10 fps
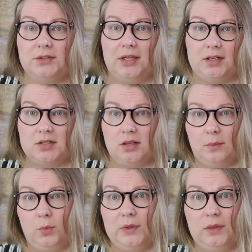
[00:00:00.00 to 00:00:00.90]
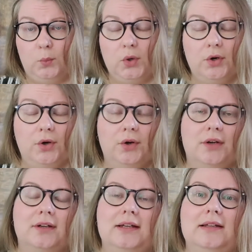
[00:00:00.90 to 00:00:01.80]
catch up with
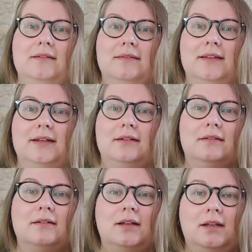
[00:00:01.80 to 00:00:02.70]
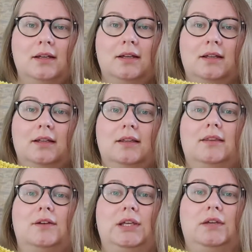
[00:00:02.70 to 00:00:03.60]
work, and then
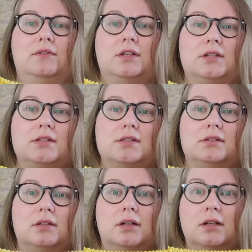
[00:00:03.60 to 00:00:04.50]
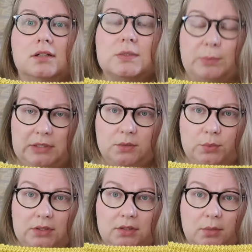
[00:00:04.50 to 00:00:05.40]
the evenings are spent
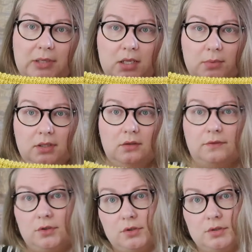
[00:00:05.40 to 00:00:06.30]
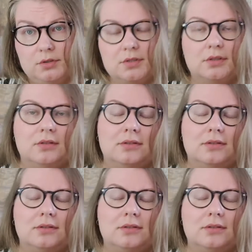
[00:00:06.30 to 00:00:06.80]
with the baby, of course.